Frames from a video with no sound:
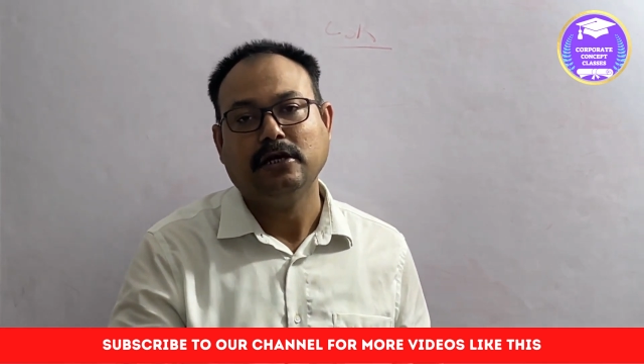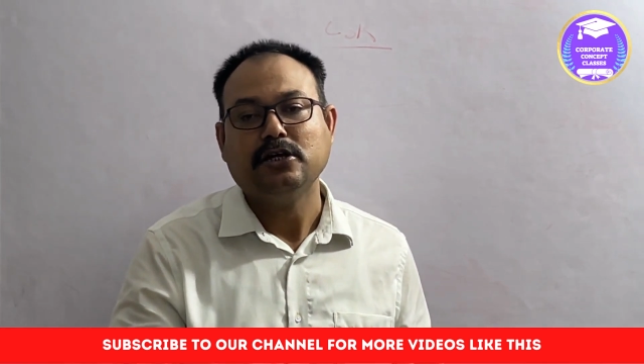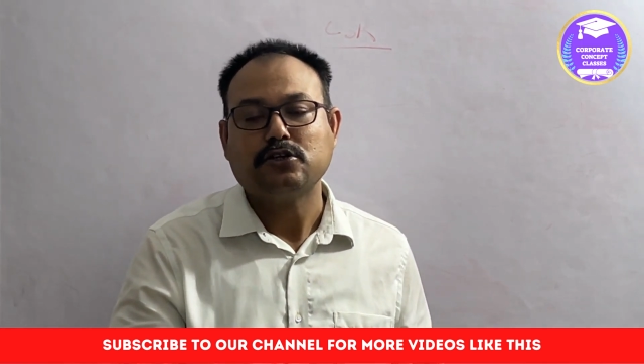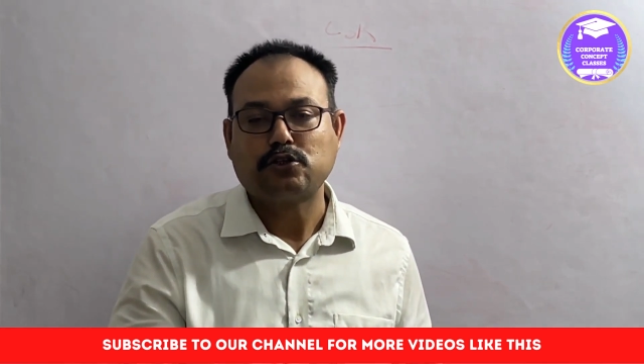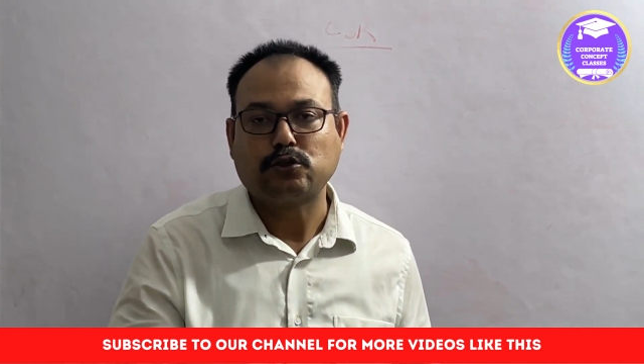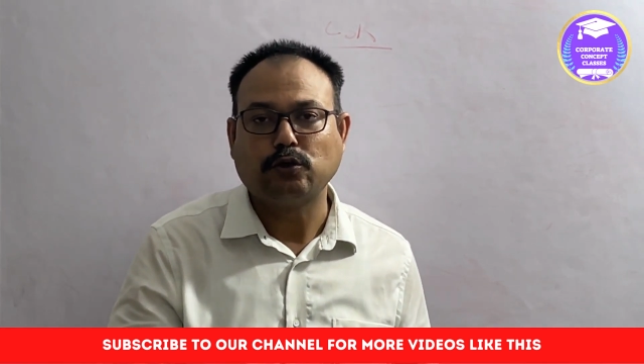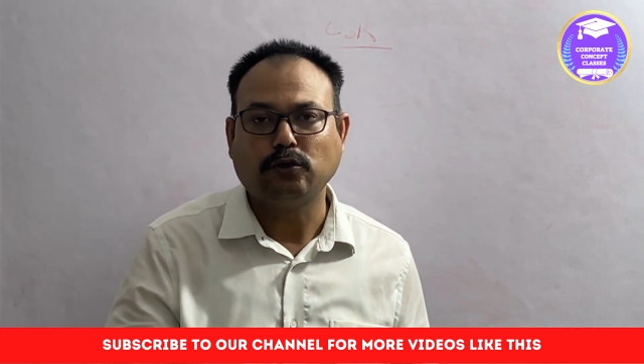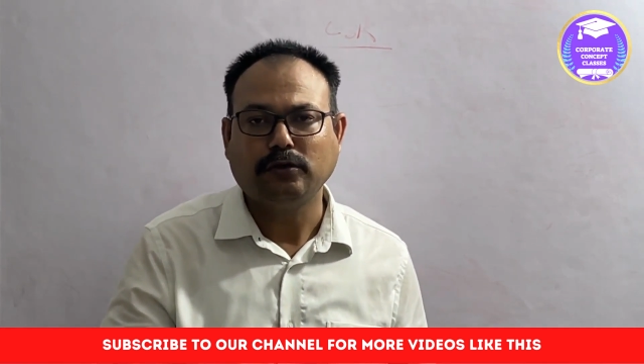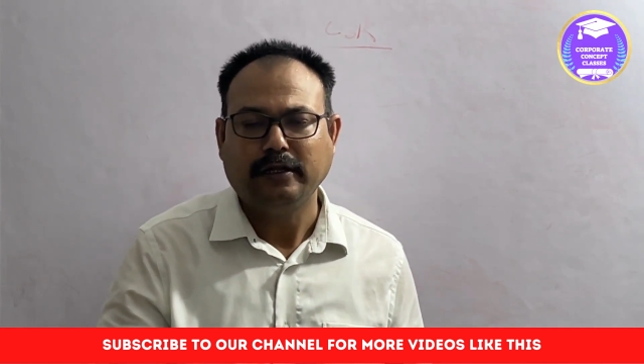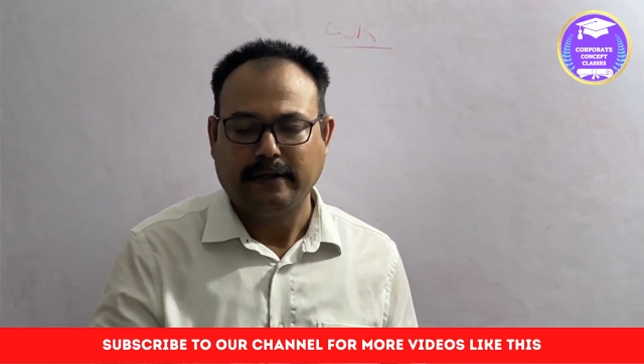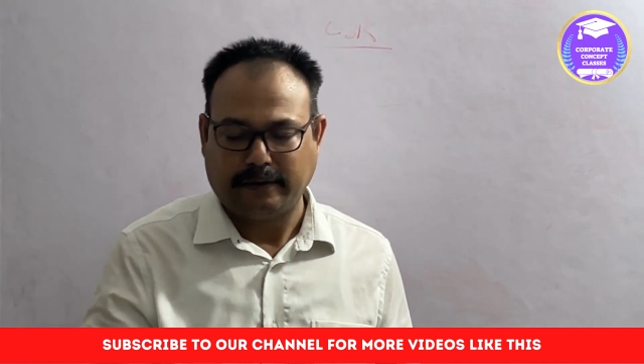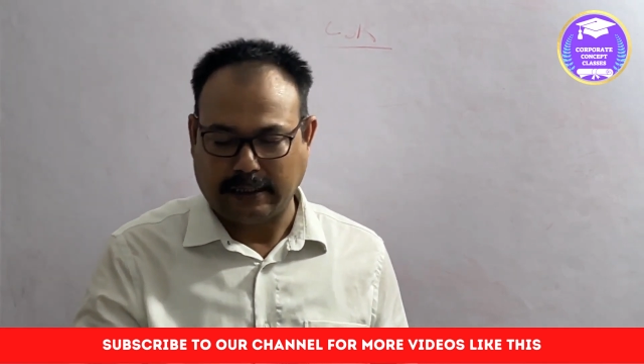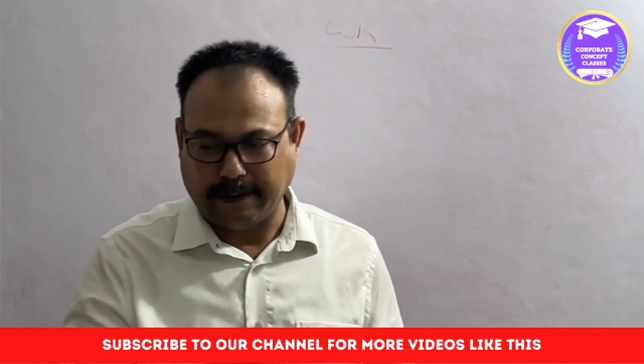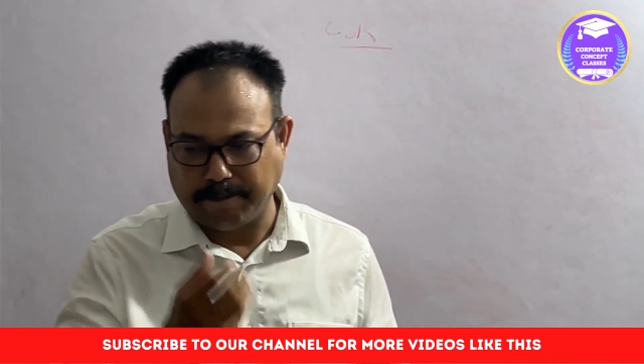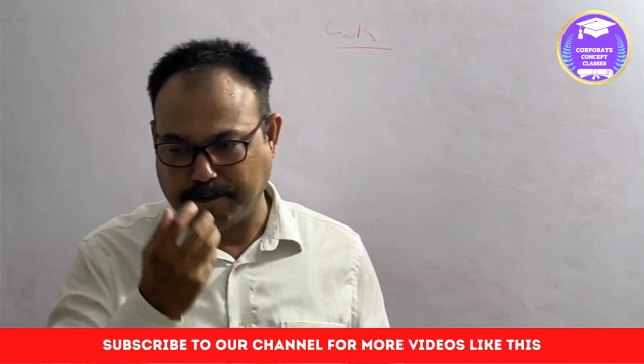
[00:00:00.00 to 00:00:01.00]
So
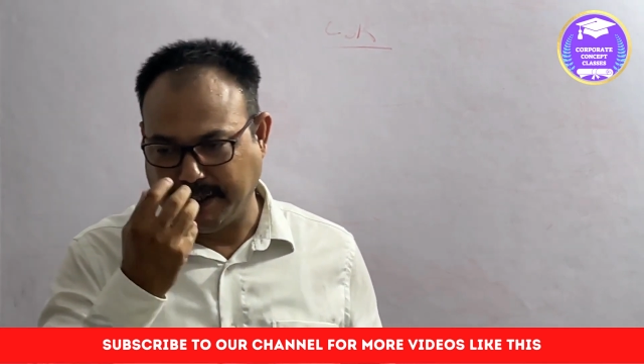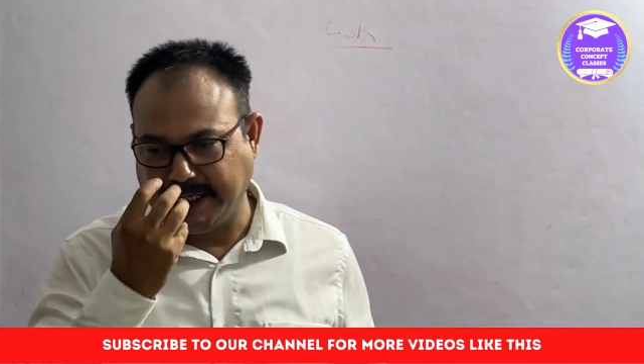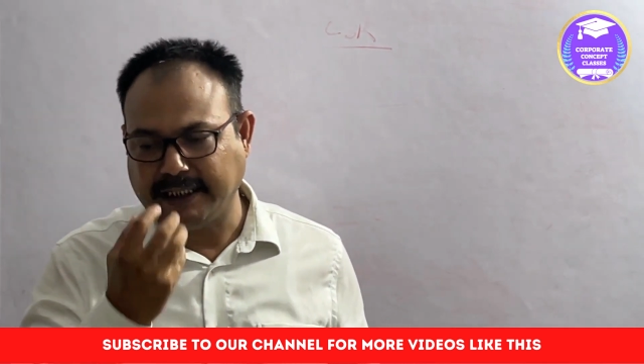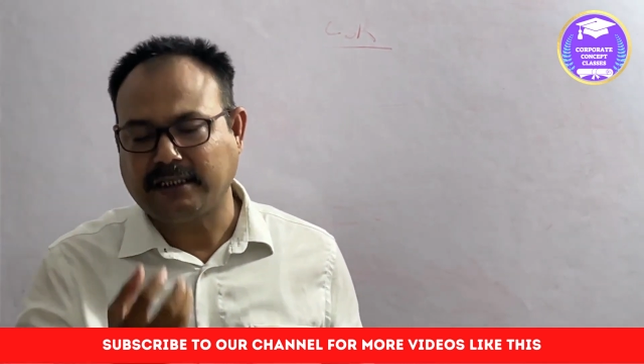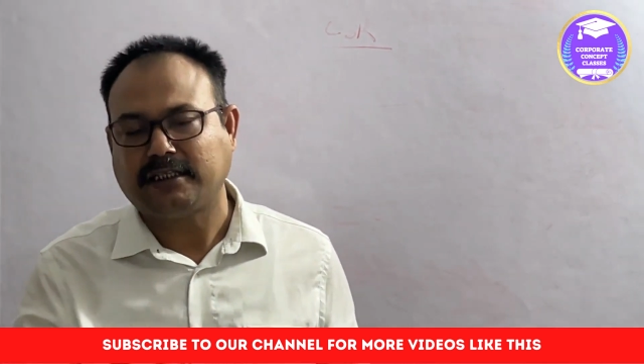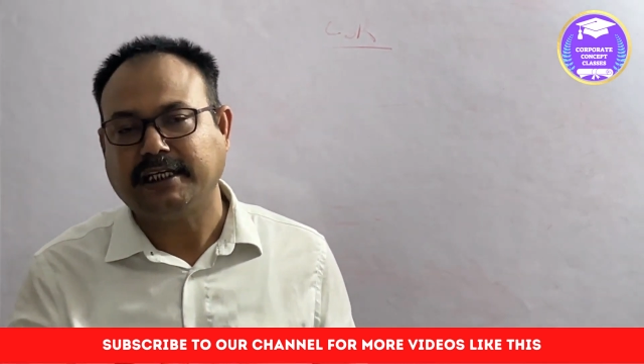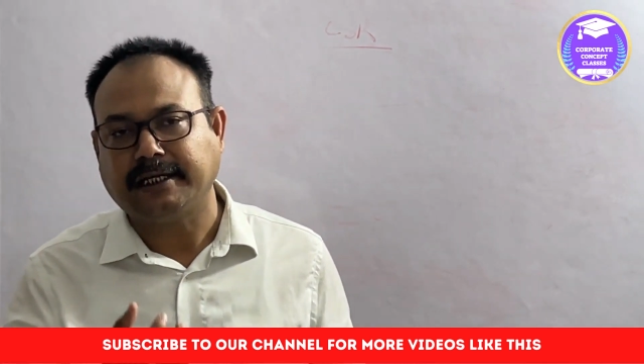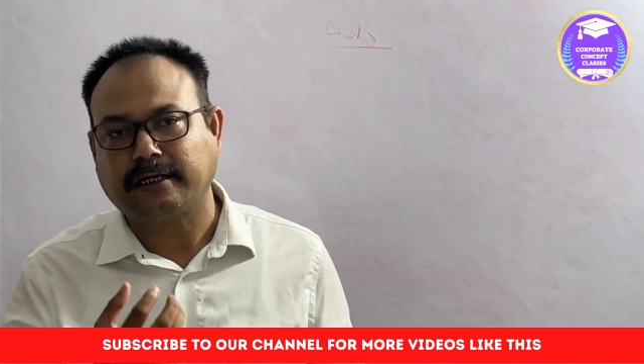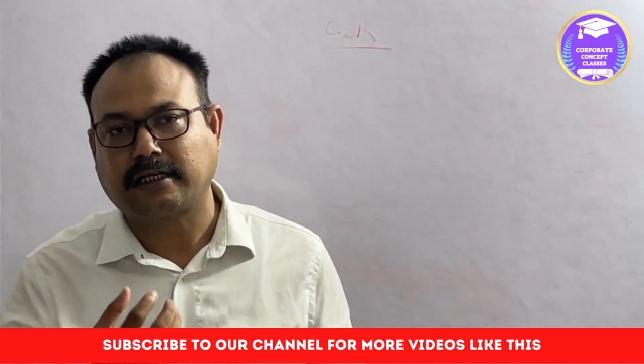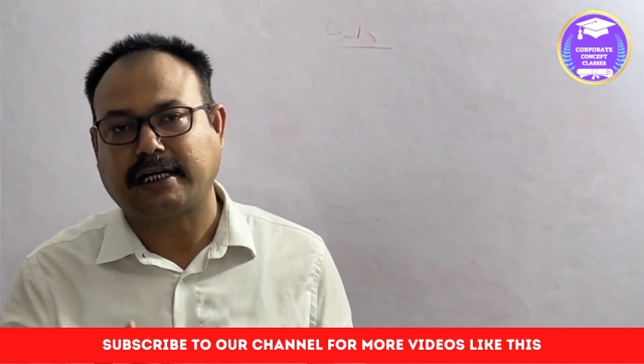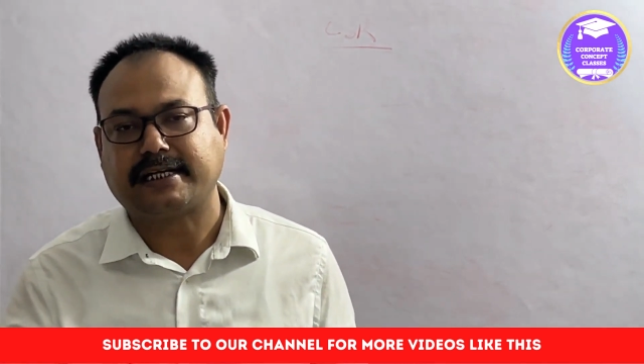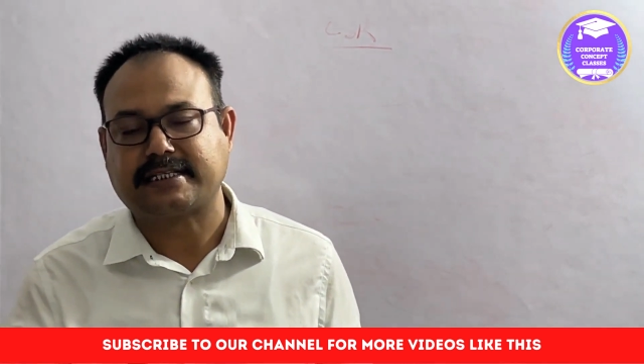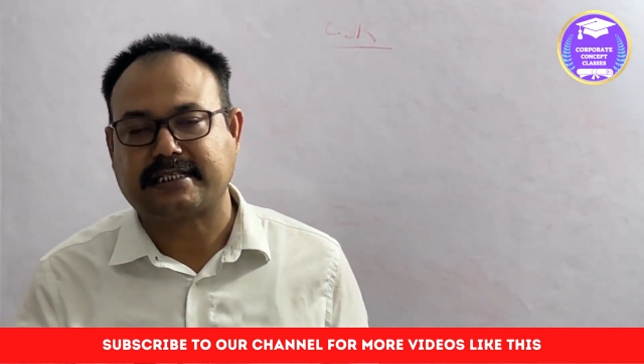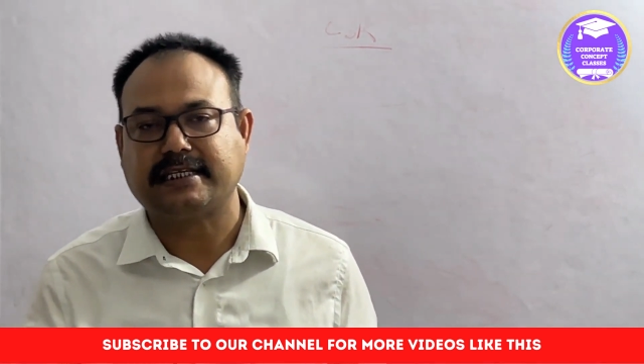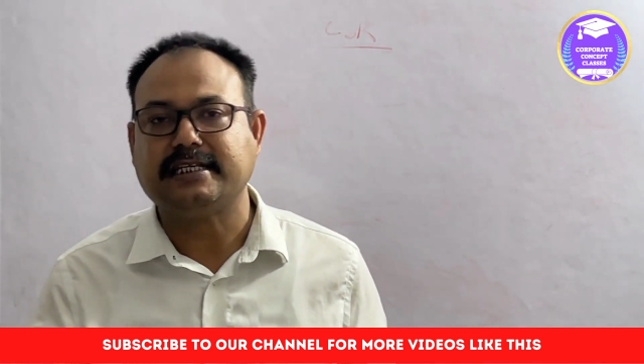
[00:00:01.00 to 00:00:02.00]
the main thing
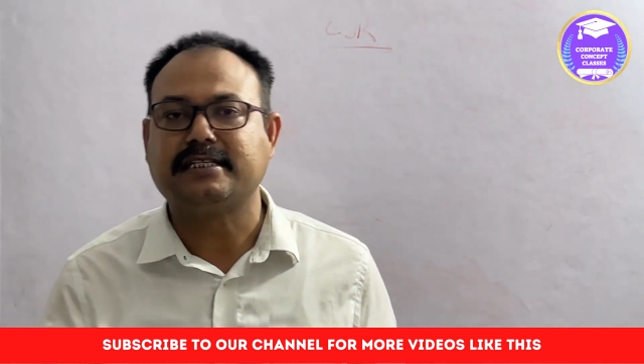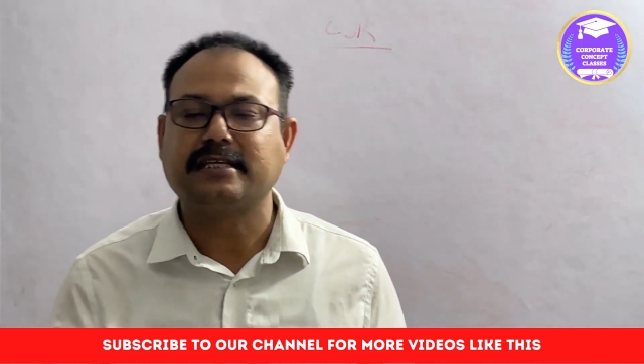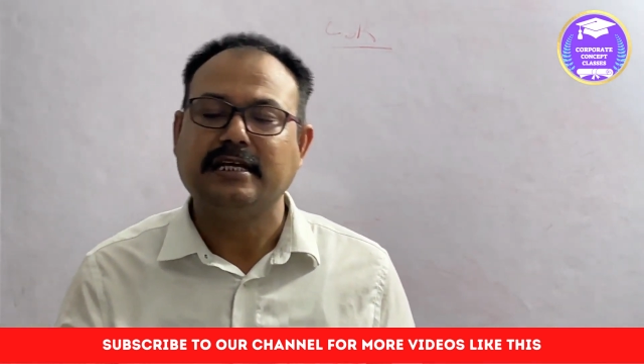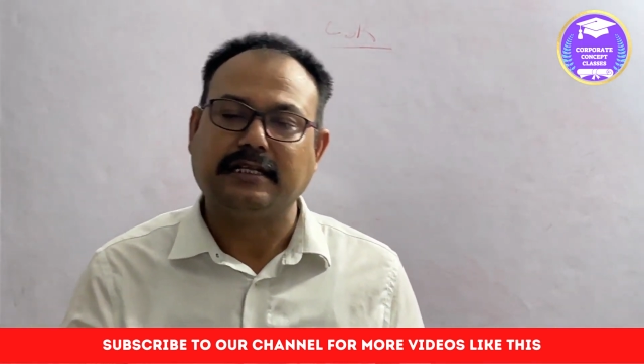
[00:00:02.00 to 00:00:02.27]
crux is